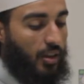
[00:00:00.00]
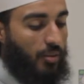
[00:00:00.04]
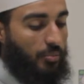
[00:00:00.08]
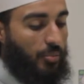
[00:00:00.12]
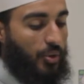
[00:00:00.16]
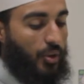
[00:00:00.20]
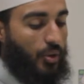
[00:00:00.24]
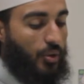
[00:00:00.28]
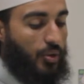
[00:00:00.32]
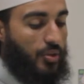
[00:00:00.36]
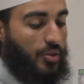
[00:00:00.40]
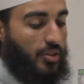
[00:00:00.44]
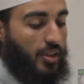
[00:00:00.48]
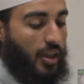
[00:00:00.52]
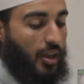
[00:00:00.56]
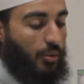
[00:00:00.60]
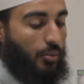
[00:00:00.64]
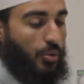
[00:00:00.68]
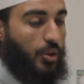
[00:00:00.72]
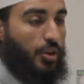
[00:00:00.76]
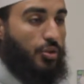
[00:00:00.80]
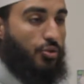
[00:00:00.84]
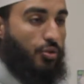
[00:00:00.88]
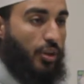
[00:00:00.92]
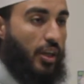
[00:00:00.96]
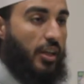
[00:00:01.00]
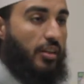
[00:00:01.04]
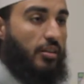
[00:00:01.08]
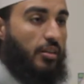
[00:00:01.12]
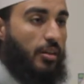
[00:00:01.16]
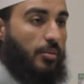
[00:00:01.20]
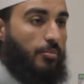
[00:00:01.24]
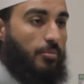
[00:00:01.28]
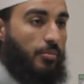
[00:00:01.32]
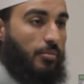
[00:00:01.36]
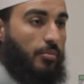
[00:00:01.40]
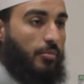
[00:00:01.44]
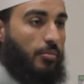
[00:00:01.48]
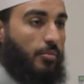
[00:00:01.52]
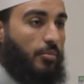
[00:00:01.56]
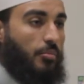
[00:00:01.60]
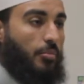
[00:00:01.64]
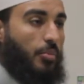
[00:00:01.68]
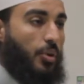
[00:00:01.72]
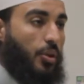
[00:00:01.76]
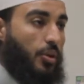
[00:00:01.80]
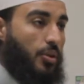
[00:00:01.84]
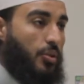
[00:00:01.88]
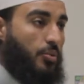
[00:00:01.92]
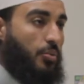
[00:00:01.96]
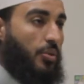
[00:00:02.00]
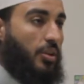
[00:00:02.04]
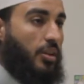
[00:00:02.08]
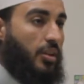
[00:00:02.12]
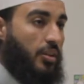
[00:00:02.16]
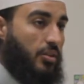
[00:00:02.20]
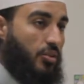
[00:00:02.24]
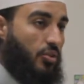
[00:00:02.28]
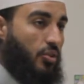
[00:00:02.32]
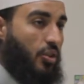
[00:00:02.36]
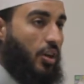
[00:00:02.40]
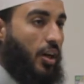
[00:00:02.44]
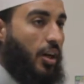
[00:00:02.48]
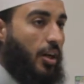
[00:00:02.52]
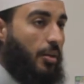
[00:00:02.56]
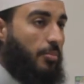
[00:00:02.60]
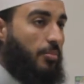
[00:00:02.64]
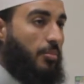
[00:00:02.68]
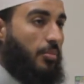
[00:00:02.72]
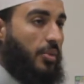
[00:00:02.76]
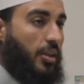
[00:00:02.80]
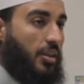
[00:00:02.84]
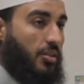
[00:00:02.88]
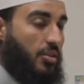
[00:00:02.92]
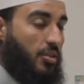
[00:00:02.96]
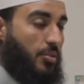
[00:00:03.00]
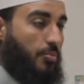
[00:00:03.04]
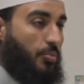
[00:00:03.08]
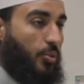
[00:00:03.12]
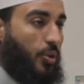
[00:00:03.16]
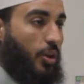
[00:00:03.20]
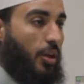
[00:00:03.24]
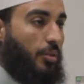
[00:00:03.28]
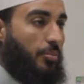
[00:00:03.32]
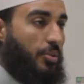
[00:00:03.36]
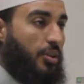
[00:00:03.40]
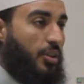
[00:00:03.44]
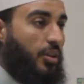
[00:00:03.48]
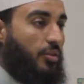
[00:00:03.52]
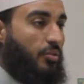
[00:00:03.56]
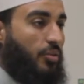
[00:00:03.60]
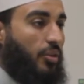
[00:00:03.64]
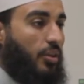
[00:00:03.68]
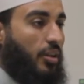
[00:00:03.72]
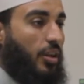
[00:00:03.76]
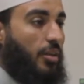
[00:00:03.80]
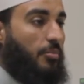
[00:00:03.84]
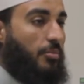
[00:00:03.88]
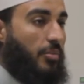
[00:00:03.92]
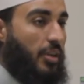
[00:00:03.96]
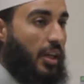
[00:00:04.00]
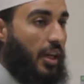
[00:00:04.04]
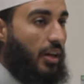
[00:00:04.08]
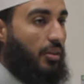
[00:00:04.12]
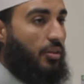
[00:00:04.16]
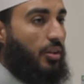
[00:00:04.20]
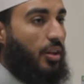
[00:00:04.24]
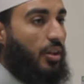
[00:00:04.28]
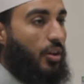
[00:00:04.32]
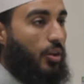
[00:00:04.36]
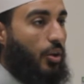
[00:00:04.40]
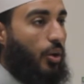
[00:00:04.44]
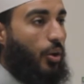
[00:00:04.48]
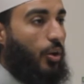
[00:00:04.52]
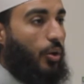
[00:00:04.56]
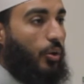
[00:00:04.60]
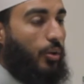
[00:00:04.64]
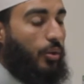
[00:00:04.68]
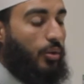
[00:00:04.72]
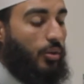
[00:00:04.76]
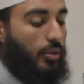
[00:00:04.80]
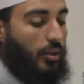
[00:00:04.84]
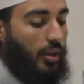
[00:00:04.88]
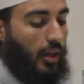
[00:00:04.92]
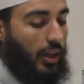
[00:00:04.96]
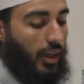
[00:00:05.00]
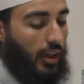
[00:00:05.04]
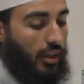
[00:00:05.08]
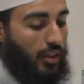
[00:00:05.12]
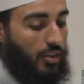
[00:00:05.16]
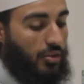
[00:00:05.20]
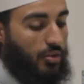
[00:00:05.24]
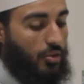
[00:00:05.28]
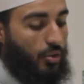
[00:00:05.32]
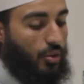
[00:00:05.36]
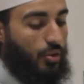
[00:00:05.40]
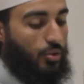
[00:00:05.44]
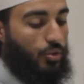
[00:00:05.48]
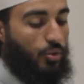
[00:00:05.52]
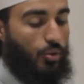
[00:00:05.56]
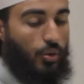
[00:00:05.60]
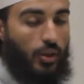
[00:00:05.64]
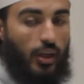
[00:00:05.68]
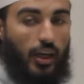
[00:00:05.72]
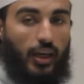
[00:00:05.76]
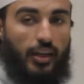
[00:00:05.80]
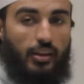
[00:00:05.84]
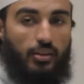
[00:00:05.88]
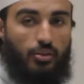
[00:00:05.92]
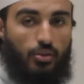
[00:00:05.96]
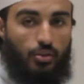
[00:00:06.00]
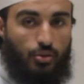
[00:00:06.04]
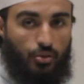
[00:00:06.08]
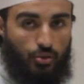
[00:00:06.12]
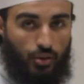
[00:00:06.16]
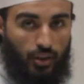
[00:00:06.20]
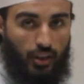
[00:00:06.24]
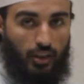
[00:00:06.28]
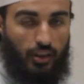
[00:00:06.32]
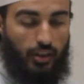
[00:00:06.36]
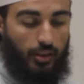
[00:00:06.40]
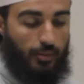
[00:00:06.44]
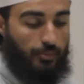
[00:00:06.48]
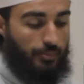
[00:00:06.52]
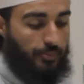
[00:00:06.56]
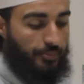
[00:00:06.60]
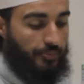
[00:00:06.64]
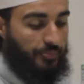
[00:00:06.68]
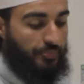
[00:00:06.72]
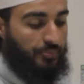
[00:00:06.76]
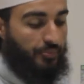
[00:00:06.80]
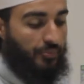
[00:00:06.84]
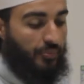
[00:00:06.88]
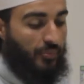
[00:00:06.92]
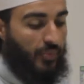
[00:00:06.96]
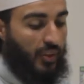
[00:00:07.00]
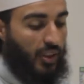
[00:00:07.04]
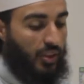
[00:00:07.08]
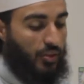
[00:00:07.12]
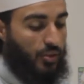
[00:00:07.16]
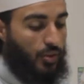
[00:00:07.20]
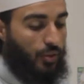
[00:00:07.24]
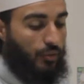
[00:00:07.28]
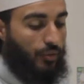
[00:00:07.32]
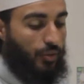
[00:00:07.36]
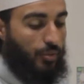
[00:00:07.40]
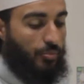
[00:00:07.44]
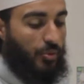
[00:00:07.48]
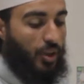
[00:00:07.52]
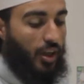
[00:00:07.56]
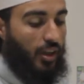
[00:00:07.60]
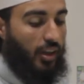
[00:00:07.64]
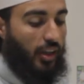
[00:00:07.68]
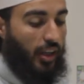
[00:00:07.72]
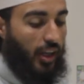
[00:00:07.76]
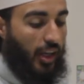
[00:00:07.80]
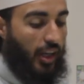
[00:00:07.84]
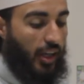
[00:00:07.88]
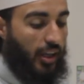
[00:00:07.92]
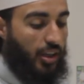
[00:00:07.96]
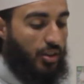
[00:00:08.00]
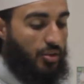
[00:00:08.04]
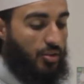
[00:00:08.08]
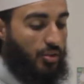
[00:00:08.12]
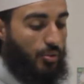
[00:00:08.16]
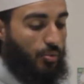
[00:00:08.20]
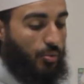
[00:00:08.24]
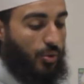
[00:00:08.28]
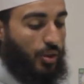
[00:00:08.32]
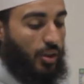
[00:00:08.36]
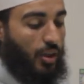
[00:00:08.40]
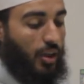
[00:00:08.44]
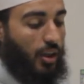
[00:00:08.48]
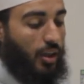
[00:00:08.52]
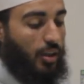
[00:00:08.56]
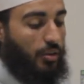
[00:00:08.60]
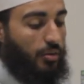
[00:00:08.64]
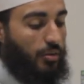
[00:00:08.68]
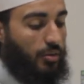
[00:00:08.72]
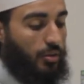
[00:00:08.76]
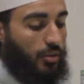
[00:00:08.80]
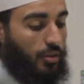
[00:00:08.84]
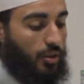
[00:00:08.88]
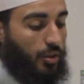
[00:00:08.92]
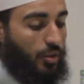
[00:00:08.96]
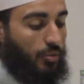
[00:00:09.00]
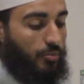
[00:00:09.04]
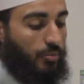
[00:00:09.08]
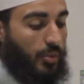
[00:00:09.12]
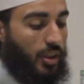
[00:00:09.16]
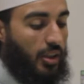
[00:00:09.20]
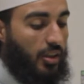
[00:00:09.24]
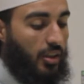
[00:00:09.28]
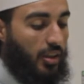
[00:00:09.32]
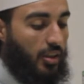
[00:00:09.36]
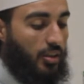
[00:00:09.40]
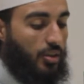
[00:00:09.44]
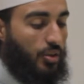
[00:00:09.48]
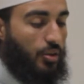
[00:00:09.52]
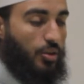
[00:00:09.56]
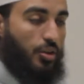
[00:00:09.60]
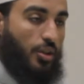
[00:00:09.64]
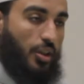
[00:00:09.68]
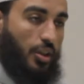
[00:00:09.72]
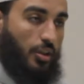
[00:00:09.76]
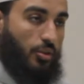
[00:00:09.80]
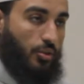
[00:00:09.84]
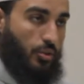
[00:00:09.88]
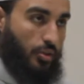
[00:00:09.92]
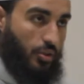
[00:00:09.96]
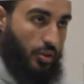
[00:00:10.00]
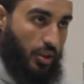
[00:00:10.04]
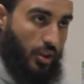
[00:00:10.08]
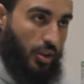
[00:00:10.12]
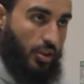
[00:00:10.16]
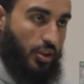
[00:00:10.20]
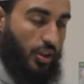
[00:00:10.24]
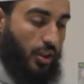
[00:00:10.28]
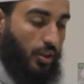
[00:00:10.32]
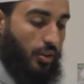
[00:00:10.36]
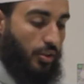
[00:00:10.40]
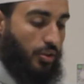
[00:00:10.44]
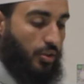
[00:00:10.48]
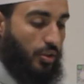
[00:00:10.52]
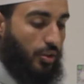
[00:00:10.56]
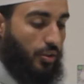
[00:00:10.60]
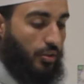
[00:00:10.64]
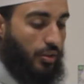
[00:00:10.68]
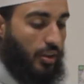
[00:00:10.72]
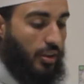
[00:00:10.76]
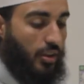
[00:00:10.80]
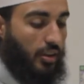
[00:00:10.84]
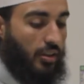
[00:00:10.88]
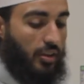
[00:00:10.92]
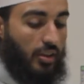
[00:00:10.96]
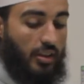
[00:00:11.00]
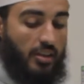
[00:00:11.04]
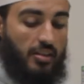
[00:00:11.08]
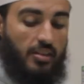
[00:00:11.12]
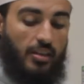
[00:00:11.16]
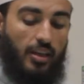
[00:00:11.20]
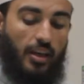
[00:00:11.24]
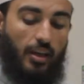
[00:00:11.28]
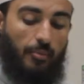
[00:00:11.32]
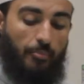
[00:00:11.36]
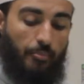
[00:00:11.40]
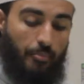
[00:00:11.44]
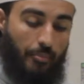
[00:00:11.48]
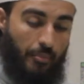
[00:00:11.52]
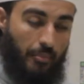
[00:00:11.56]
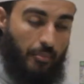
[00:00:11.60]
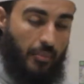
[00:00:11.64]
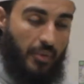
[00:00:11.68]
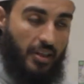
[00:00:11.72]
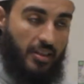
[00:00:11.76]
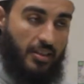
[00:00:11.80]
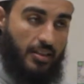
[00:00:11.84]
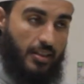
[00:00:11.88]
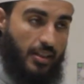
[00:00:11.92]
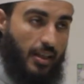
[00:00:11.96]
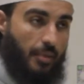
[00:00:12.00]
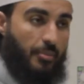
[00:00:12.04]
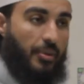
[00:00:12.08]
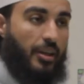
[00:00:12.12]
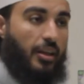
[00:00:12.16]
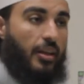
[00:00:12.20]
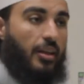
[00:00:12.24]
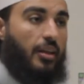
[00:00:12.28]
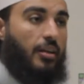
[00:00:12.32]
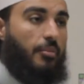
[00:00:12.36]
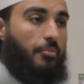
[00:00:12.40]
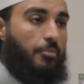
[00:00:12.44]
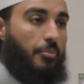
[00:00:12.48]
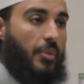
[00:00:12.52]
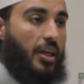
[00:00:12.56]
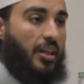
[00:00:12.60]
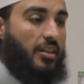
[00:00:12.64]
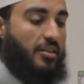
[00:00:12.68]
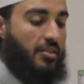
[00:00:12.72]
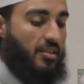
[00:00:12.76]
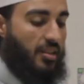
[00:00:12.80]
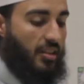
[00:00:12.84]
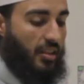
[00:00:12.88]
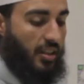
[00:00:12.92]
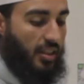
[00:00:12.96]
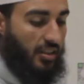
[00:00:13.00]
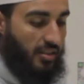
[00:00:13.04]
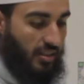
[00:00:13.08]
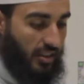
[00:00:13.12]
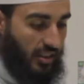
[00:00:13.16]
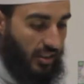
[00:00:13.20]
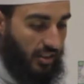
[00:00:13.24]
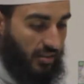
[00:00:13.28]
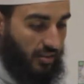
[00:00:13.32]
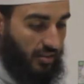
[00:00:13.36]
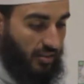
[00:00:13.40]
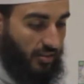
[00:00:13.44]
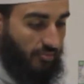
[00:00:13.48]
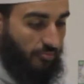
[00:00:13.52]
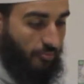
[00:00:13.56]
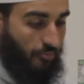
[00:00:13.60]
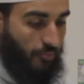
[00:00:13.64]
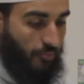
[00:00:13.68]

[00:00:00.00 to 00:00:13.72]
Because that will train them, because when it's time that is prohibited for them, now they know, and it's not too late to train them. So from young age, we are recommended to teach our children these Islamic manners and etiquettes.